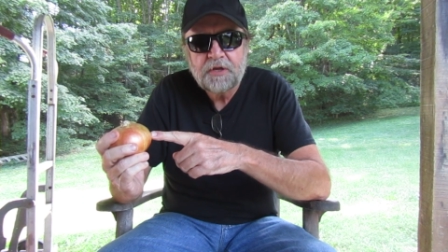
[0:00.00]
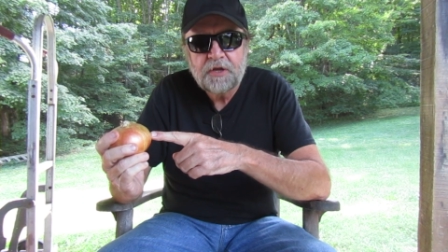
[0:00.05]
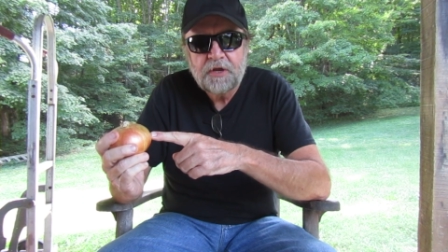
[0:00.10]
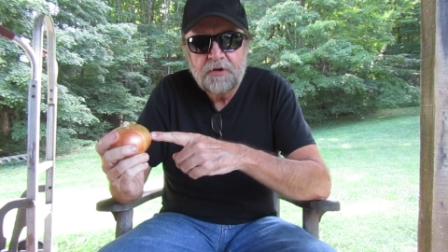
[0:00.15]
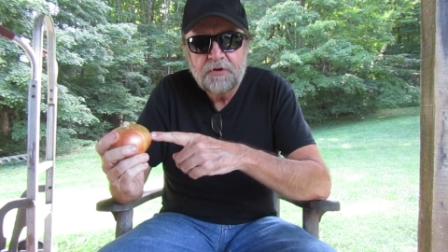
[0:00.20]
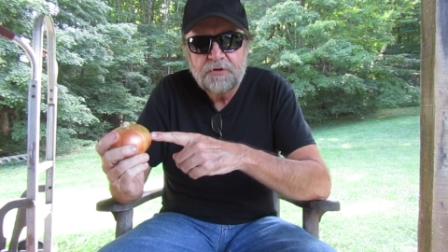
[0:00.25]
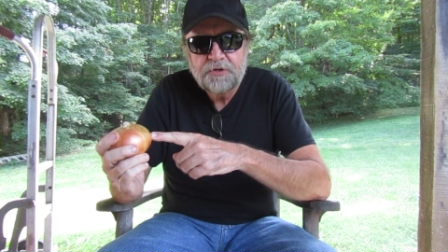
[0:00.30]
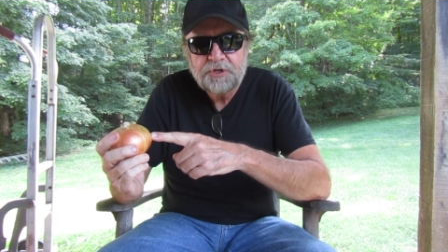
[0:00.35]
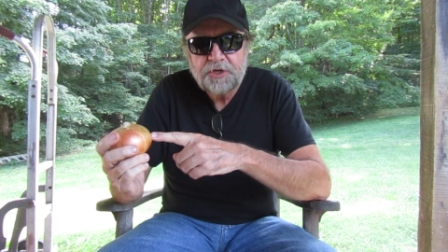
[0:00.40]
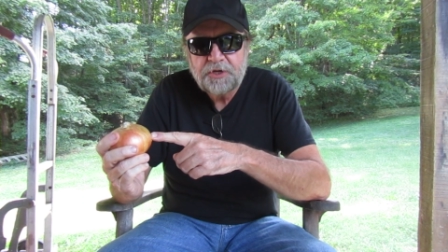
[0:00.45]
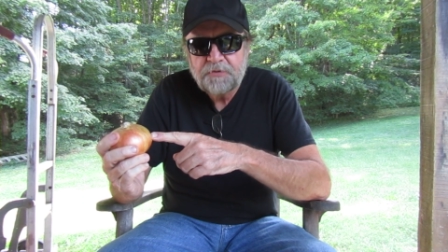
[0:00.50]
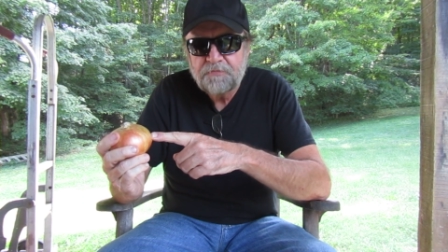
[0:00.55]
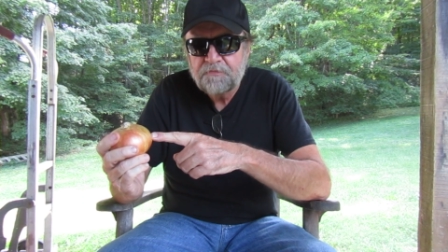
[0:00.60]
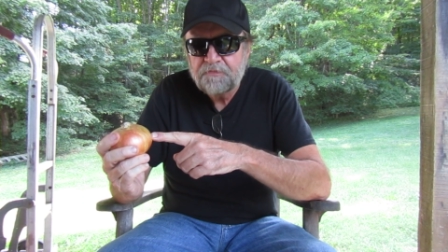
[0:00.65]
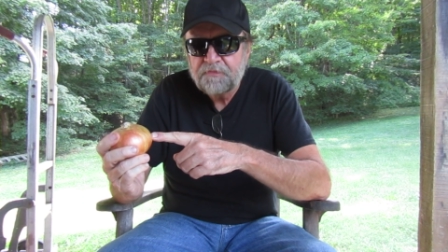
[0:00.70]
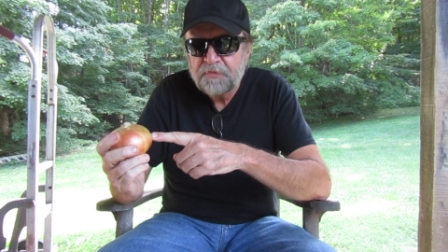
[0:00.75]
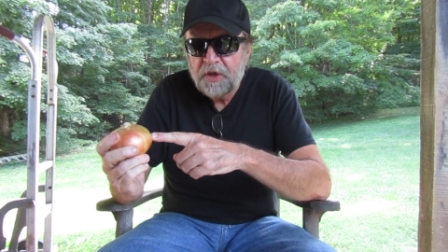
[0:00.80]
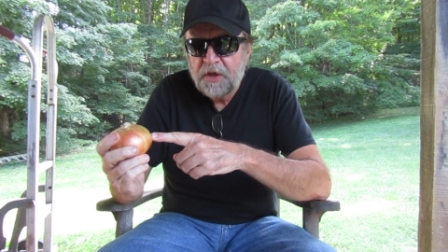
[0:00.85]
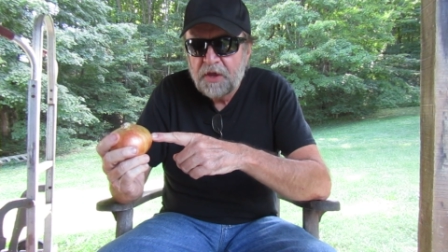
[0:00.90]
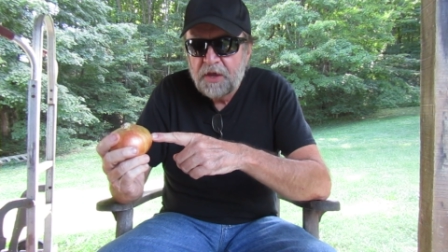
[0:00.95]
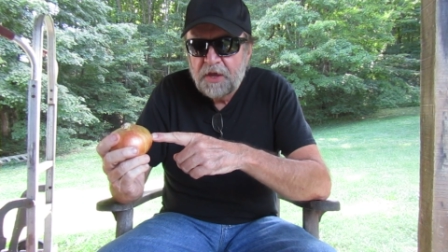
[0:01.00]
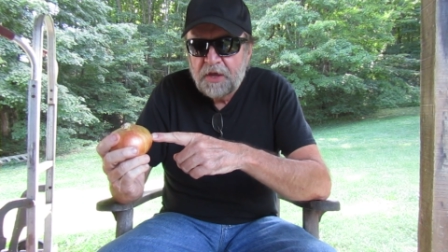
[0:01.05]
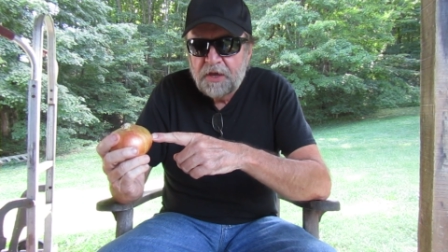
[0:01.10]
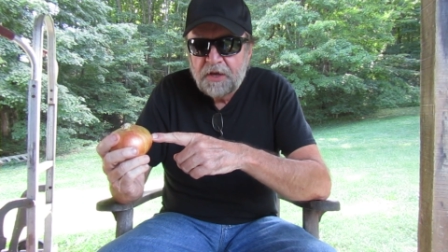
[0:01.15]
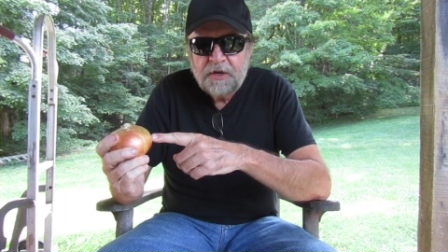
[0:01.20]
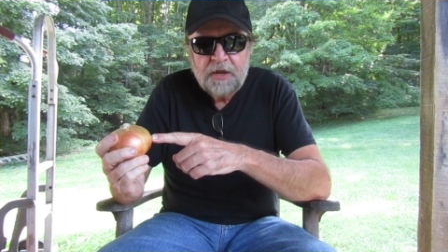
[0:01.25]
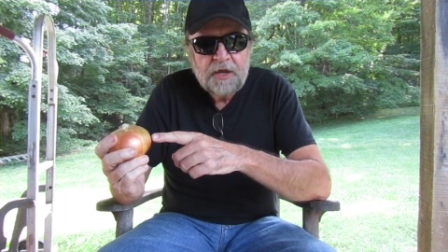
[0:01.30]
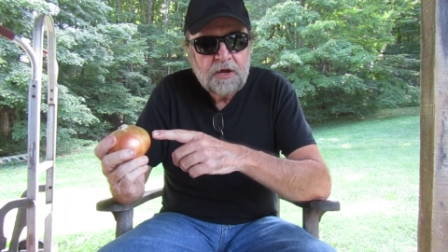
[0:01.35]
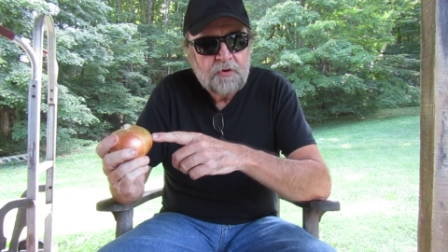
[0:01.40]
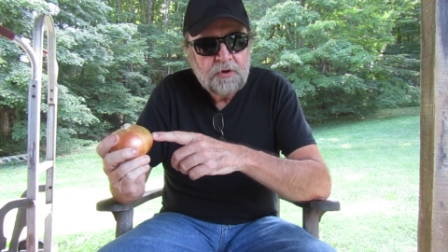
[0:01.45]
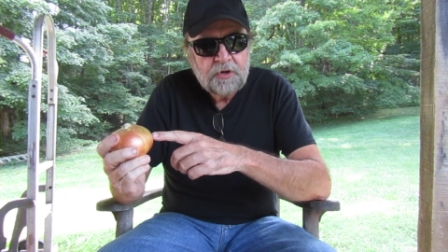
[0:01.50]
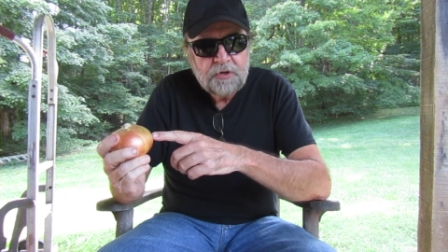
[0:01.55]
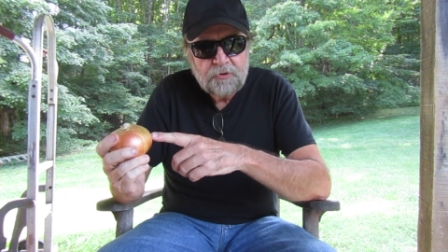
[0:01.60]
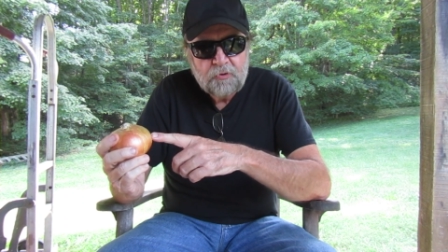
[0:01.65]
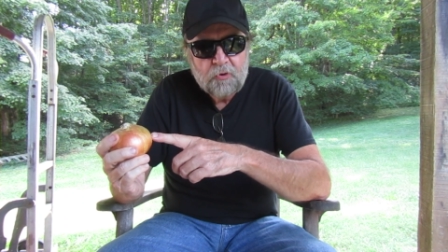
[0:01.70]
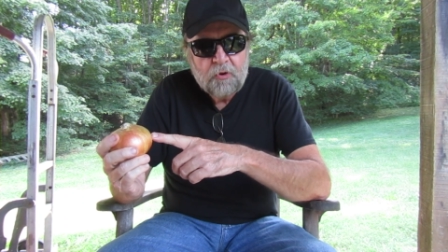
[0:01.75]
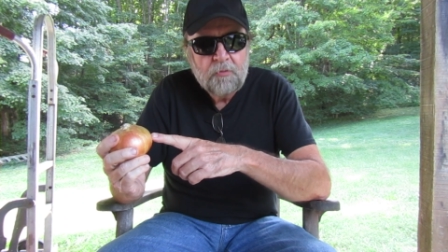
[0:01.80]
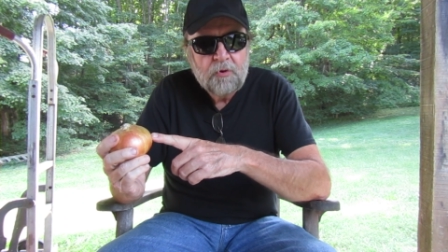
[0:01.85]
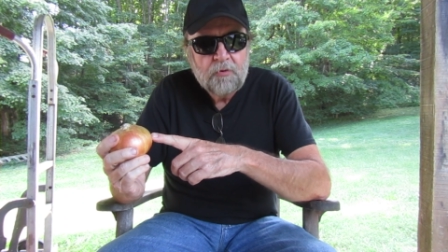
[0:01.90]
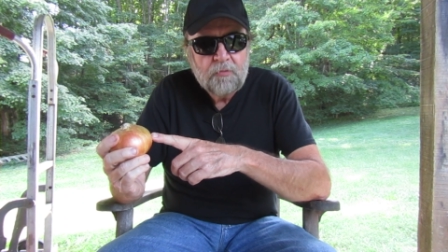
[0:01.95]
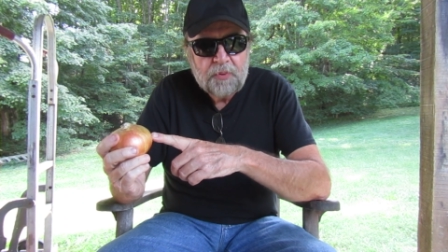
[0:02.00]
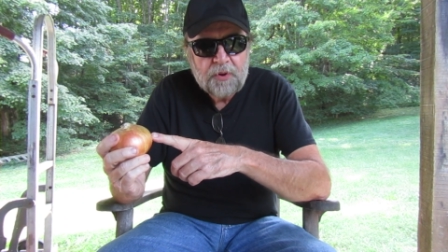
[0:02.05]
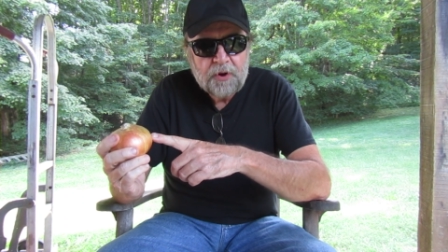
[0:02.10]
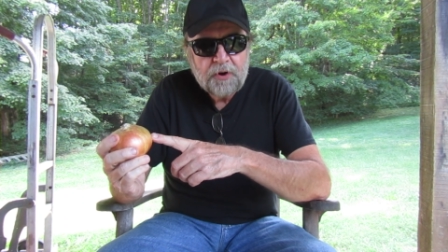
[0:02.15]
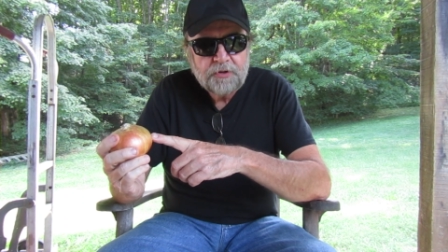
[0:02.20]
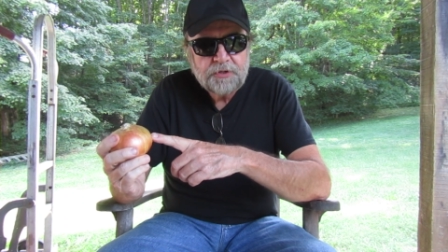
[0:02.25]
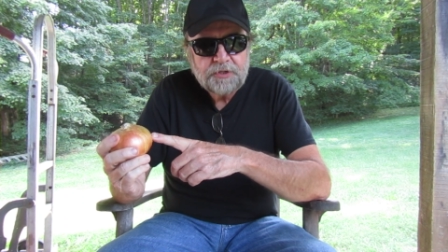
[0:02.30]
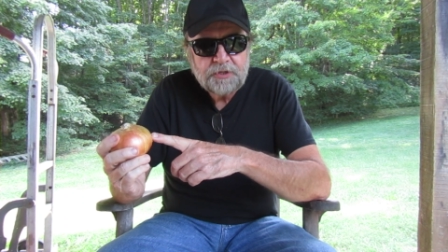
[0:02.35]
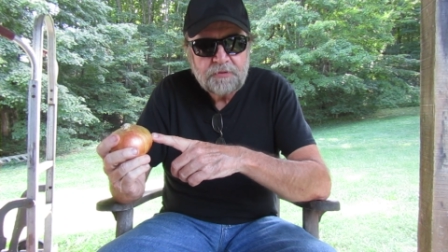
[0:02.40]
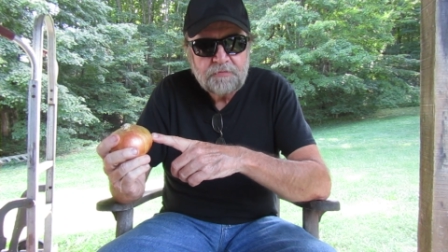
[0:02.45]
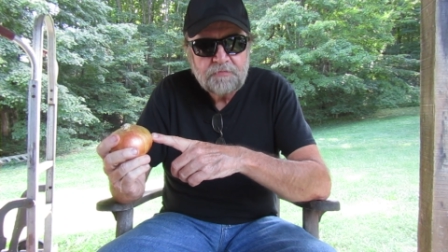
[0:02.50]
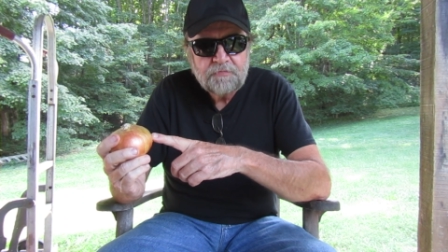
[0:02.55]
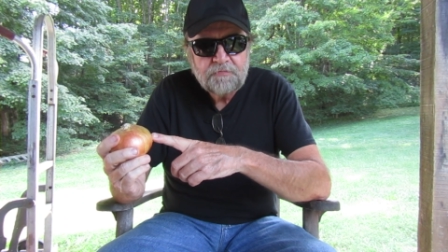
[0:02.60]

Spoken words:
energy. Now, in a normal person,